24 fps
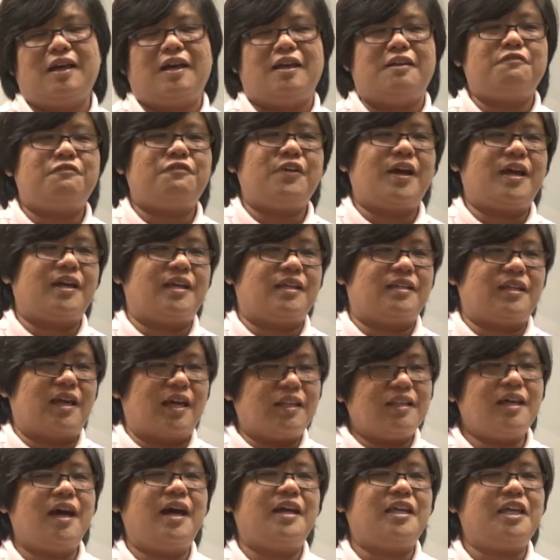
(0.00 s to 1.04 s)
In fact, in
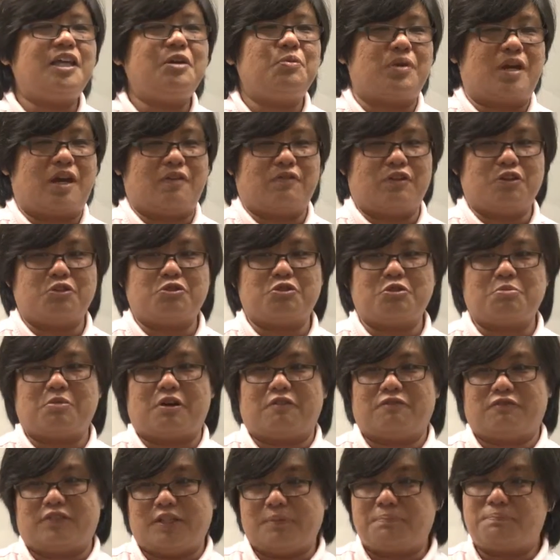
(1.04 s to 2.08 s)
NIE, we have a group
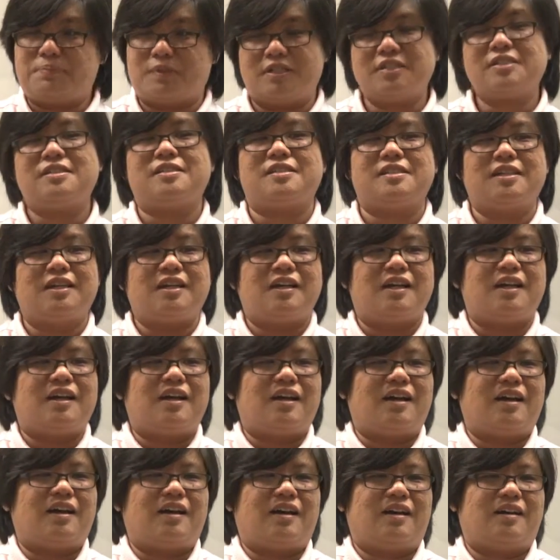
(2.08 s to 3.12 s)
of flippers
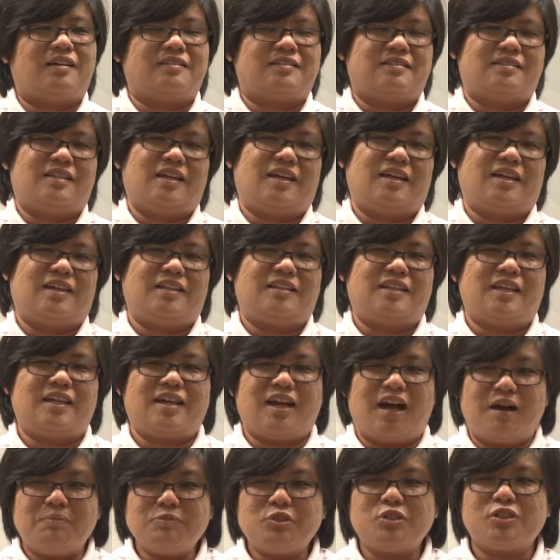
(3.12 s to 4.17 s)
uh, they, they
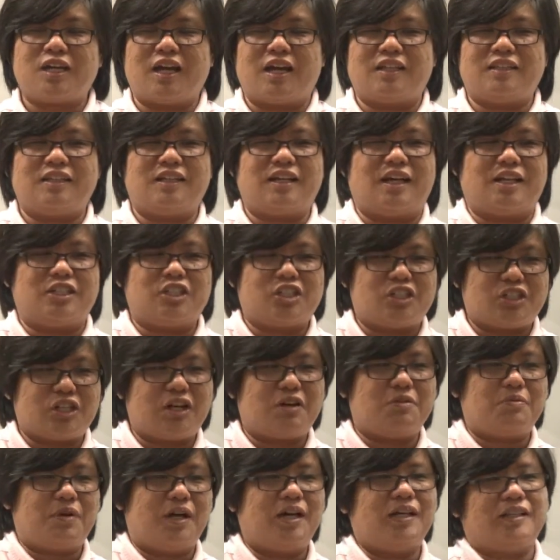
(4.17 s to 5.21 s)
come together and
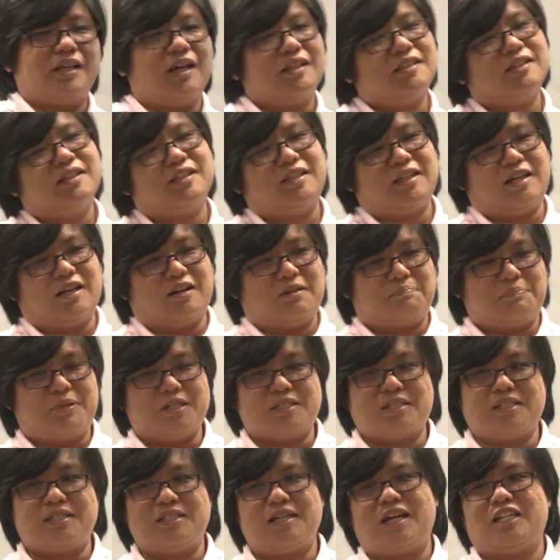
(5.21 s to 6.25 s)
share one another their
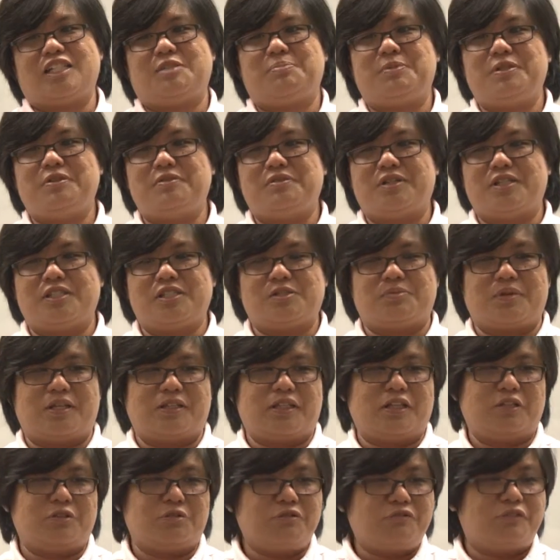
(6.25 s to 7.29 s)
personal experience when
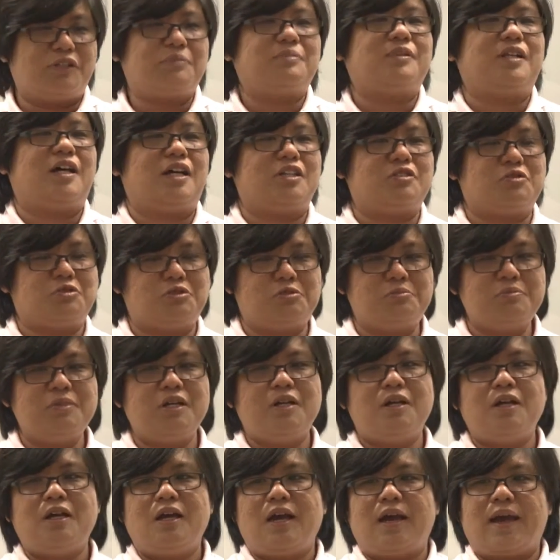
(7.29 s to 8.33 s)
they do Flip Classroom.
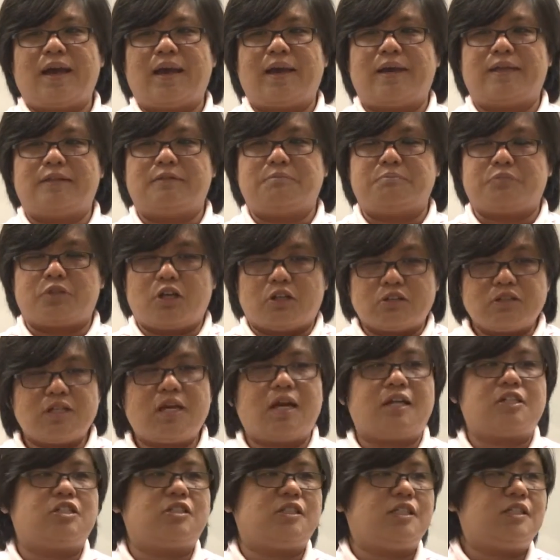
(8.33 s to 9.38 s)
And Dr.
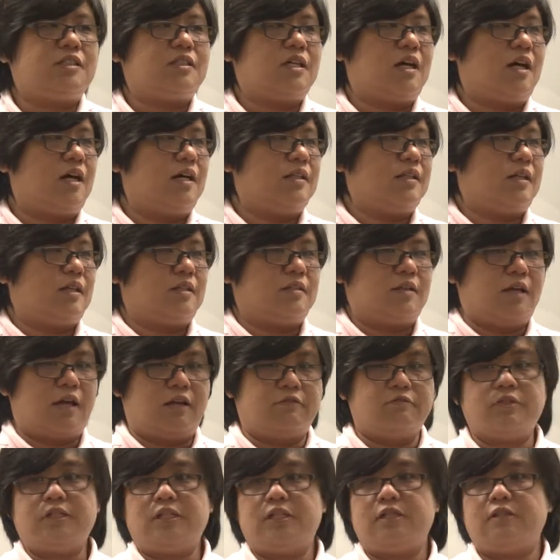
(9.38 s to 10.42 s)
Ashley Tan and
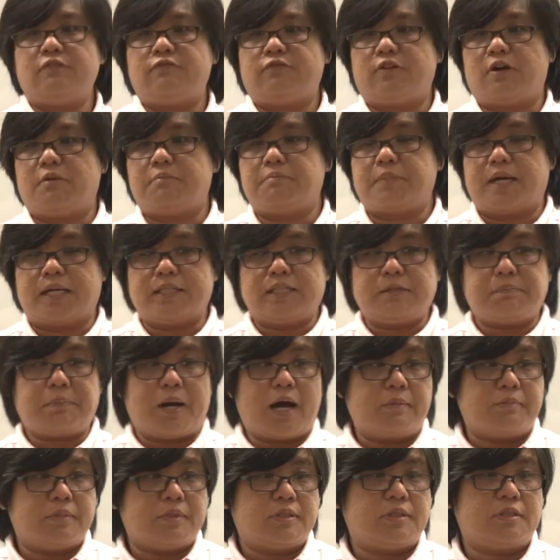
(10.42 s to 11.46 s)
Henry from my
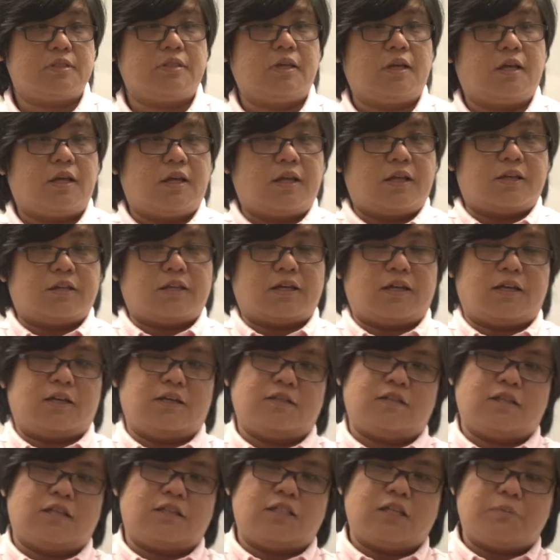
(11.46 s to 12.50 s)
department,
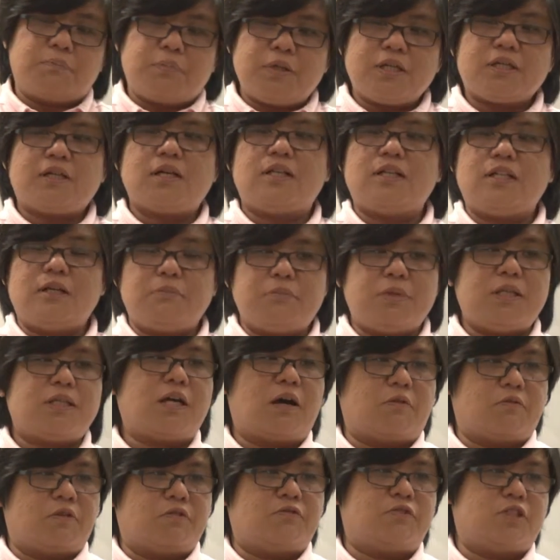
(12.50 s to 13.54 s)
they, they typically meet
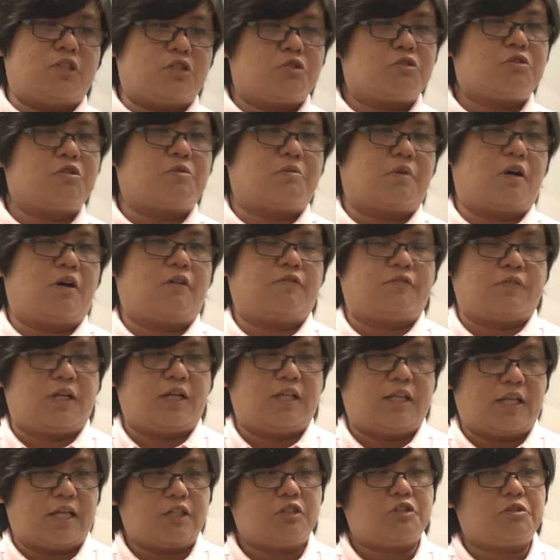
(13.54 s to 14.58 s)
up with this group of
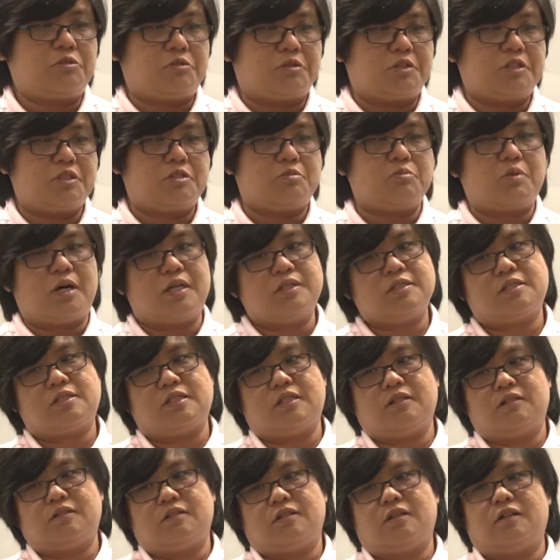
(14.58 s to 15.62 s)
uh, lecturers once
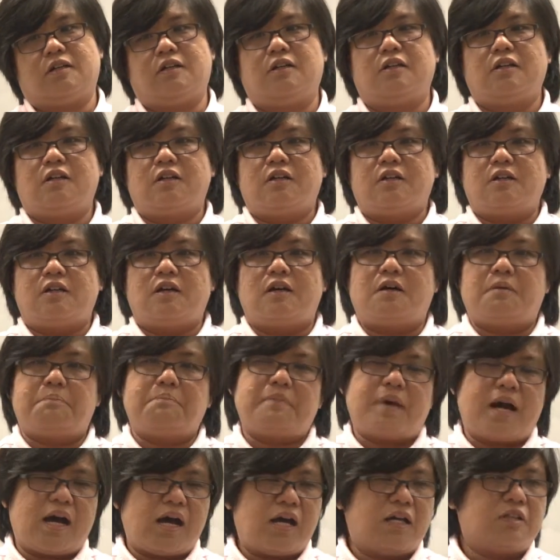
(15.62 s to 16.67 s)
in a
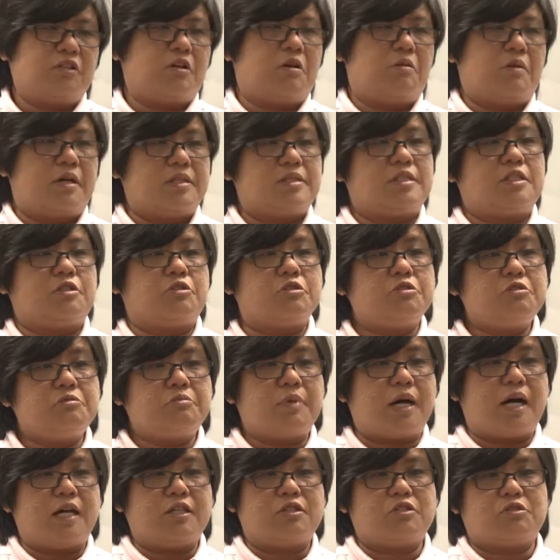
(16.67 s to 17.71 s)
month or once in two
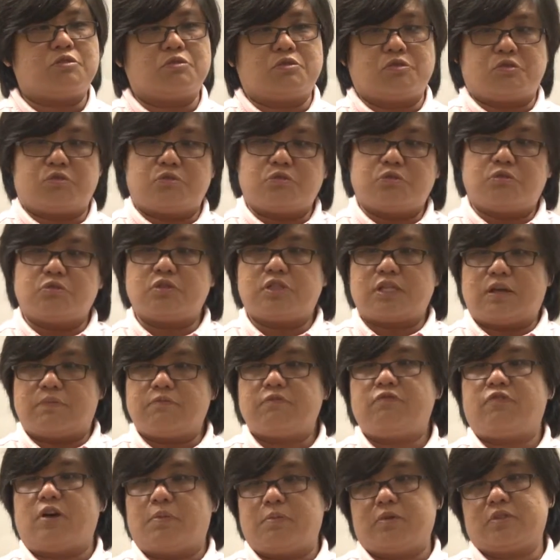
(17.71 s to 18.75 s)
months to, to do
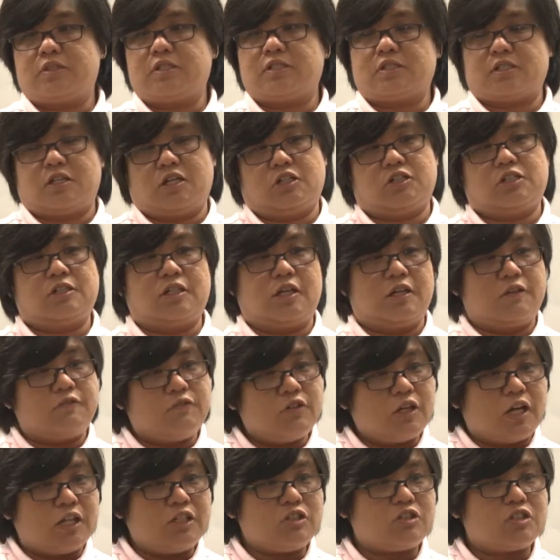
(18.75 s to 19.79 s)
some form of discussion. And if
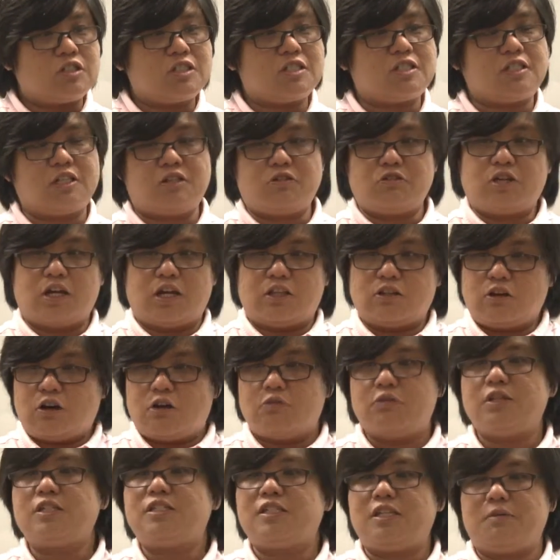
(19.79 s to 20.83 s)
you're interested, you can
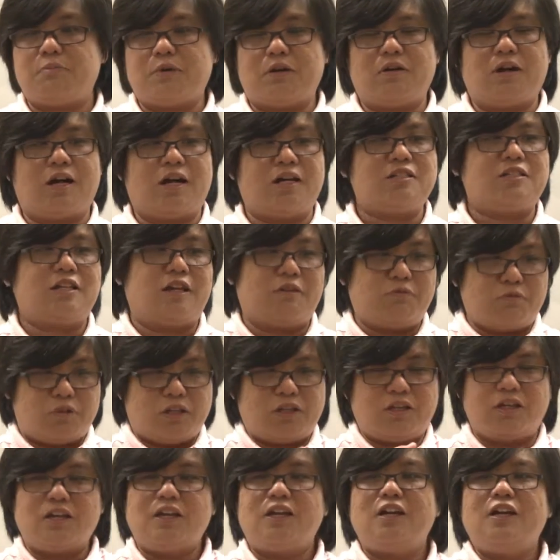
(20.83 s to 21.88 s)
always email us and
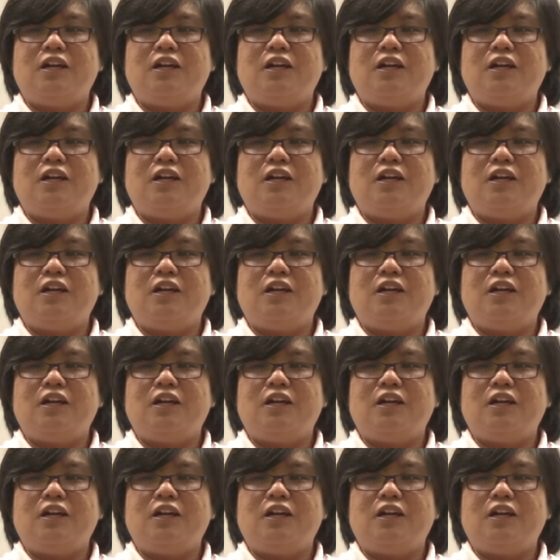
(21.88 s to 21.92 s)
we